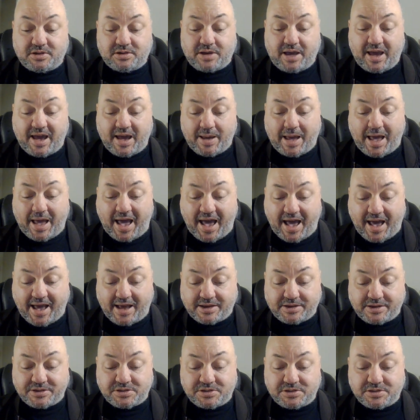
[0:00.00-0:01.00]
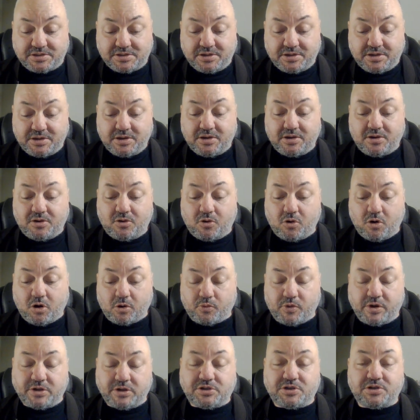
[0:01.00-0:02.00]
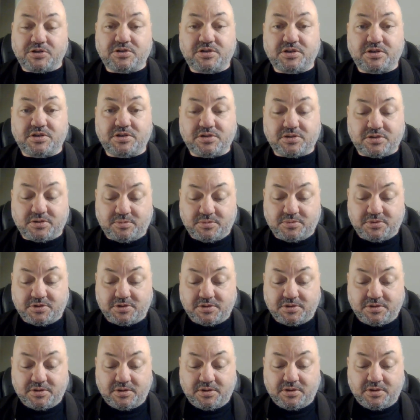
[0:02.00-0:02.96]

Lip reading: hacks, or rigid systems.